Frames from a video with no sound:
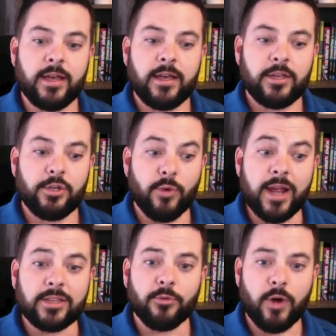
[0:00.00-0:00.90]
you
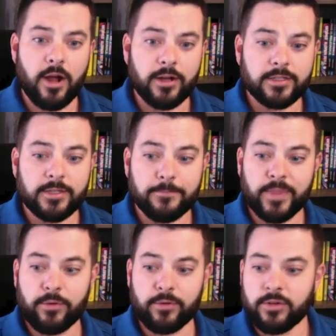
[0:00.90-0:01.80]
right the wrongs.
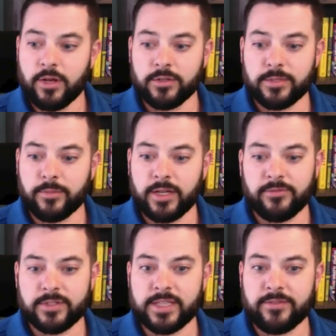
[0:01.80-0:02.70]
And when you know somebody
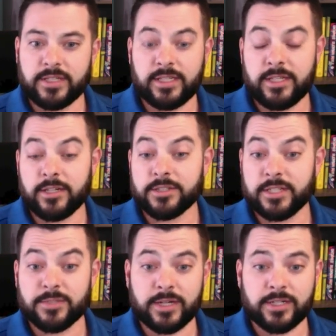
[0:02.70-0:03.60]
for 17 years, and
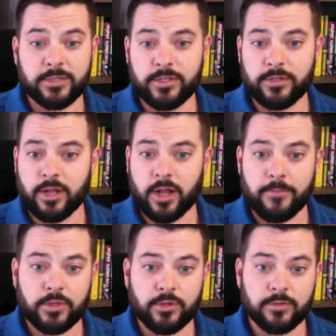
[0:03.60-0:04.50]
especially when you look
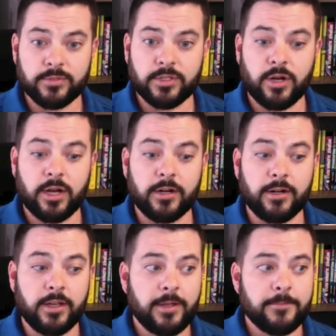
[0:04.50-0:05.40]
up to them so hard,
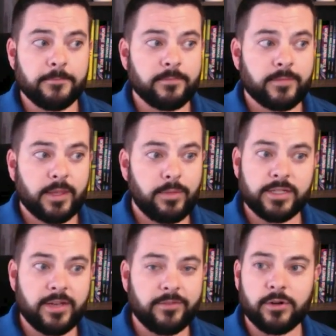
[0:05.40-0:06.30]
me and
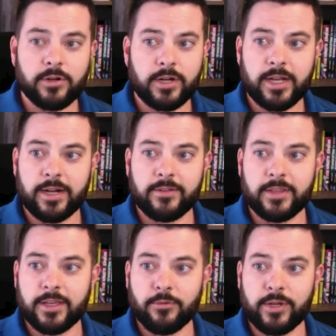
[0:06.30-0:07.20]
Jeff don't agree on
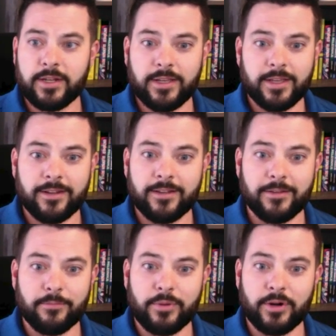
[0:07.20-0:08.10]
everything. We didn't get
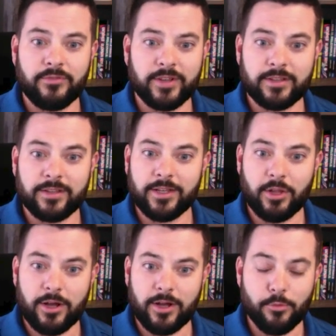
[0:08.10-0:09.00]
perfectly
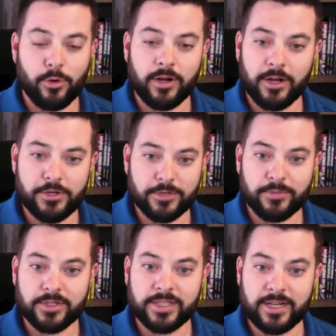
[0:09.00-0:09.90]
along
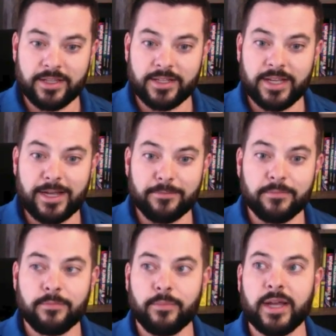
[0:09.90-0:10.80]
100% of the
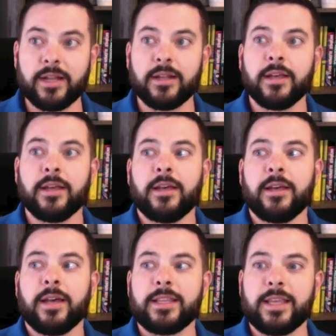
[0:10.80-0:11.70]
time, but
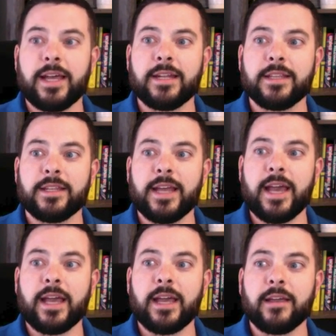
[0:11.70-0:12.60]
at the end of the
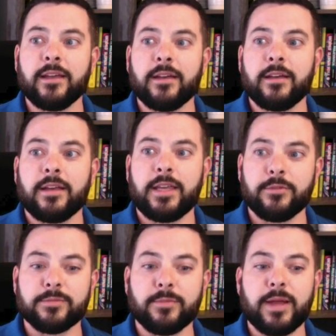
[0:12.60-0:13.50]
day, he
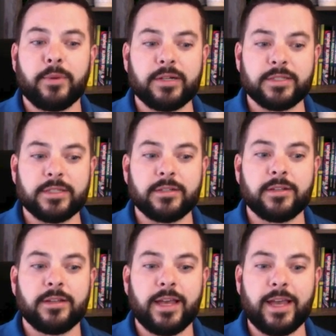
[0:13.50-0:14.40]
was my
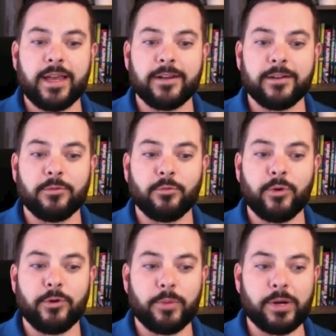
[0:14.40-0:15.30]
person, and
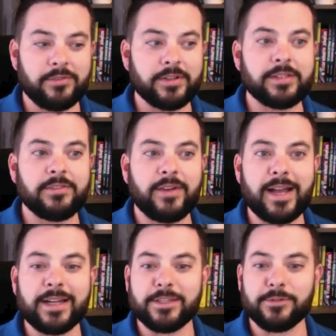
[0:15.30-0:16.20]
we were perfectly
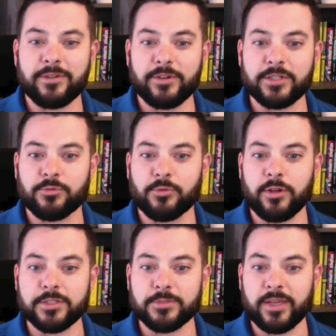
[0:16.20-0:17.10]
fine in the reverse
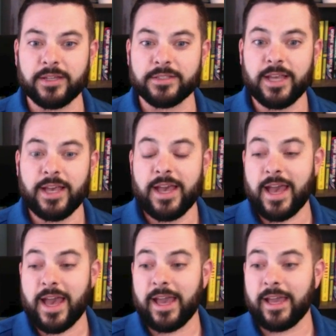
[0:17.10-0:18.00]
roles, because
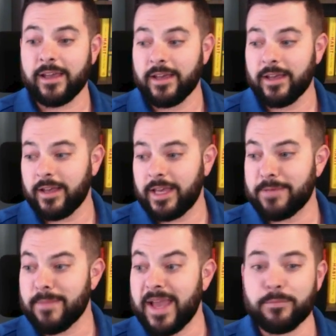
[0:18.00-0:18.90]

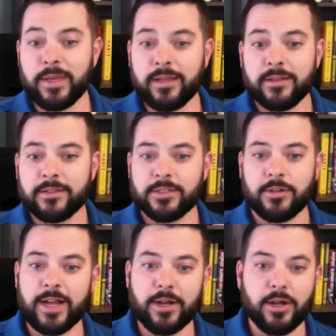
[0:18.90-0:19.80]
he made me,
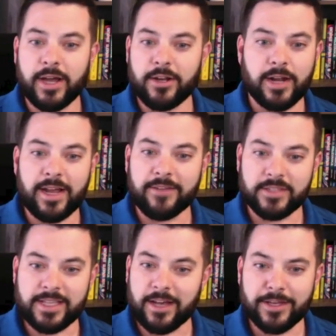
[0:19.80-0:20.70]
so I know I don't have
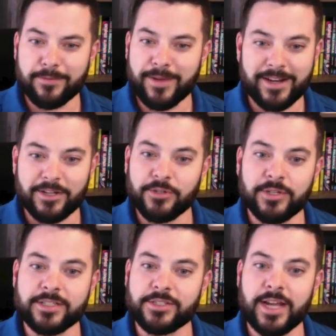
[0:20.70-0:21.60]
to tell him how to do
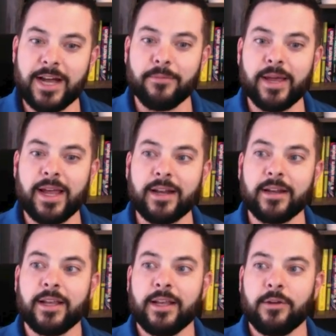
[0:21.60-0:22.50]
his job.
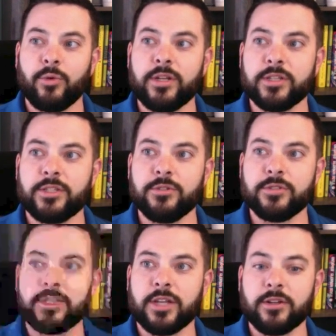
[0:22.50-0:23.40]
And we just
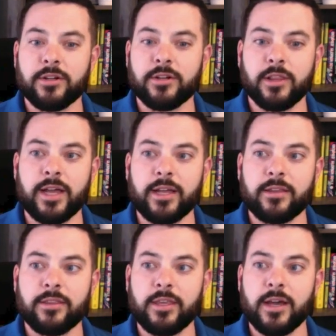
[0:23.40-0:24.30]
used each other like
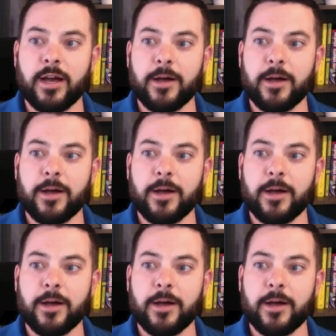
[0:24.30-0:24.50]
the